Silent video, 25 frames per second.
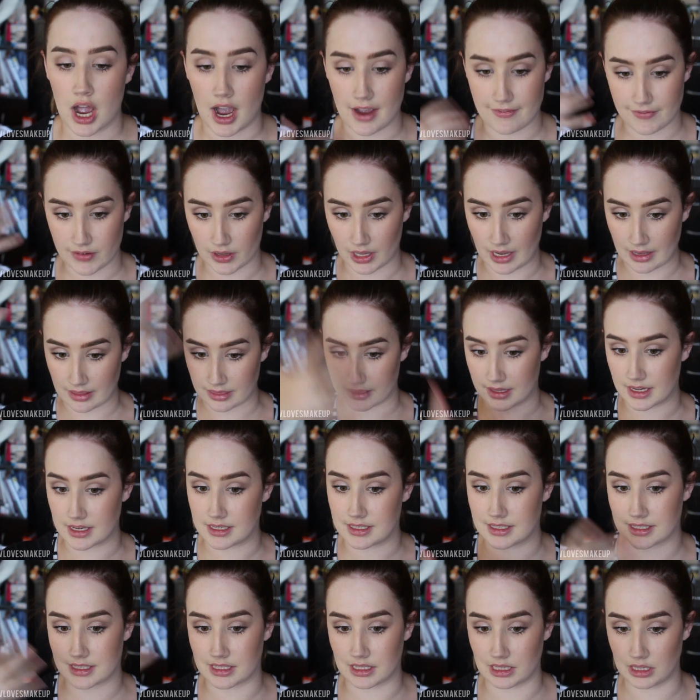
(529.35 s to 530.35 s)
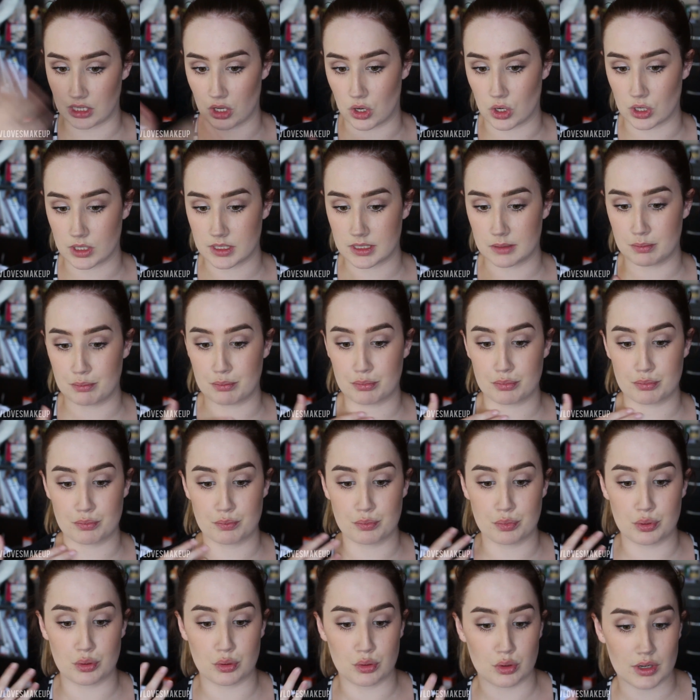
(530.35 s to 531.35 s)
I feel like this looks
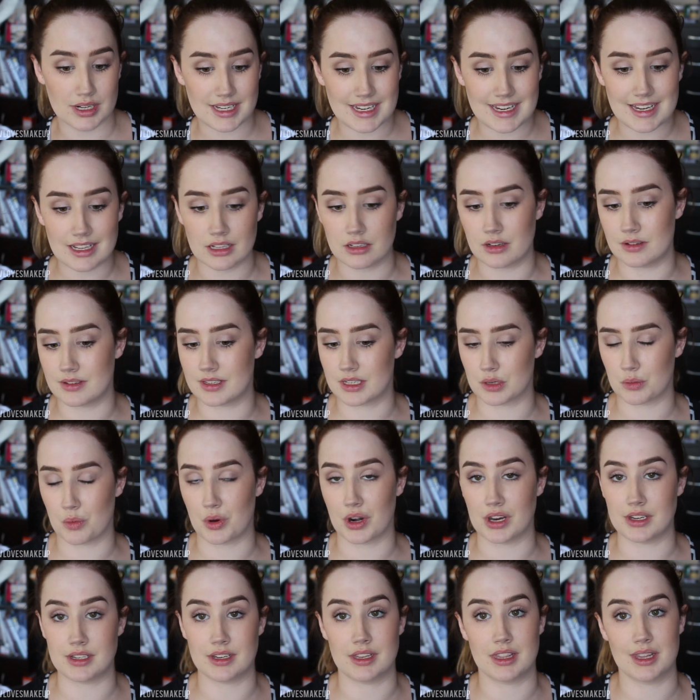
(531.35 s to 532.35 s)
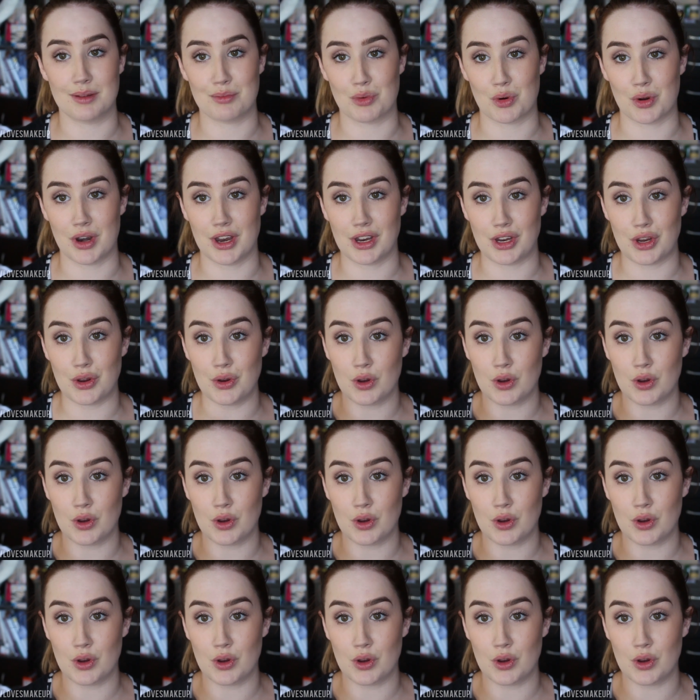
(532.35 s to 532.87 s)
pretty close to what it did in the morning.